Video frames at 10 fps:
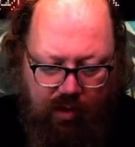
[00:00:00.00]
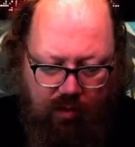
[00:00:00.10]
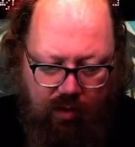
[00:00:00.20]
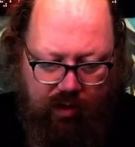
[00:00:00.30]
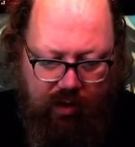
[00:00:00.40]

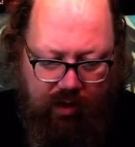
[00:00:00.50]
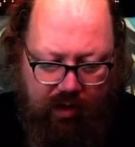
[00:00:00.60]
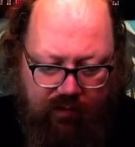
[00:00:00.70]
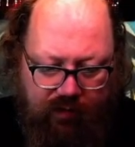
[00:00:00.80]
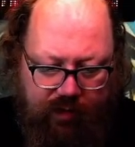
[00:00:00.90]

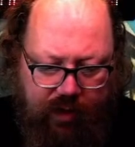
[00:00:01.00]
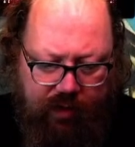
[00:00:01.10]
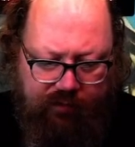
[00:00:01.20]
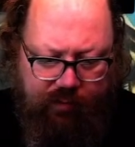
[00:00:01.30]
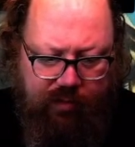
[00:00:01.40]
fixed
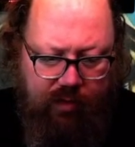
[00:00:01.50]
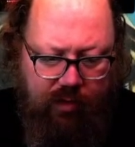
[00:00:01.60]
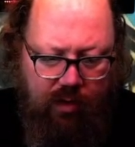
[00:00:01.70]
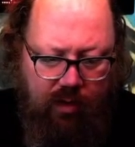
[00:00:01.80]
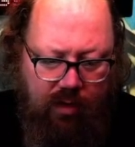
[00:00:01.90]

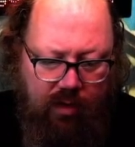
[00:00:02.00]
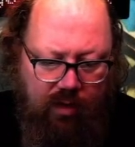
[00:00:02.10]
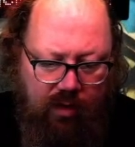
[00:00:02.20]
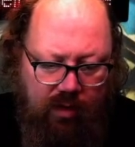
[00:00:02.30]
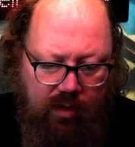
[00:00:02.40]
binary
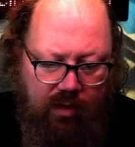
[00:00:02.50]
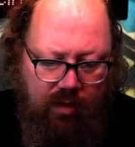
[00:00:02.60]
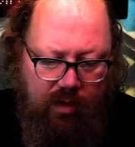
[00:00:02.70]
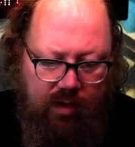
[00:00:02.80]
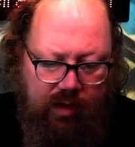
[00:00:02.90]
file that you
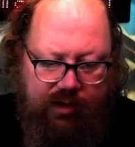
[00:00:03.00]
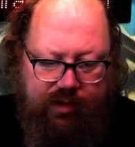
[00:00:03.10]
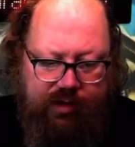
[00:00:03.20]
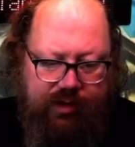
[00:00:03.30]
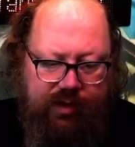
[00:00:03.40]
have to
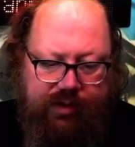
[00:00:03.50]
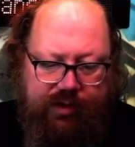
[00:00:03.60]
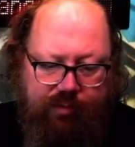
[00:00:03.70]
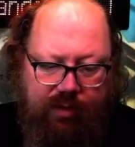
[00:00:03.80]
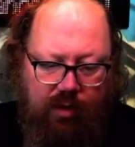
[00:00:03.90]
write
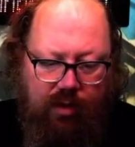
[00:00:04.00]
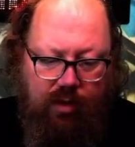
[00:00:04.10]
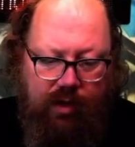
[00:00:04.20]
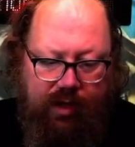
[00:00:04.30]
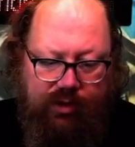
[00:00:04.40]
back
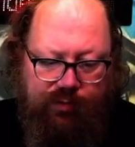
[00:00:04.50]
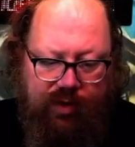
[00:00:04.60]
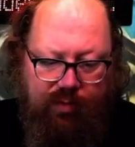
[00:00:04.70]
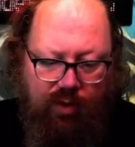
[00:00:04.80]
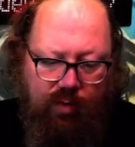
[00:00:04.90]

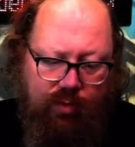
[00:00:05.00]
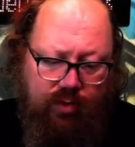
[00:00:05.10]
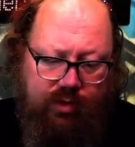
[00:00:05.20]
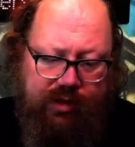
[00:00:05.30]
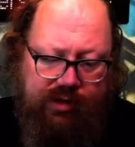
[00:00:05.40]
to
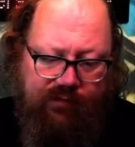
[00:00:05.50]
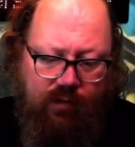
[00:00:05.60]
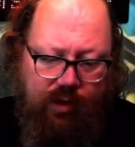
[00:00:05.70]
the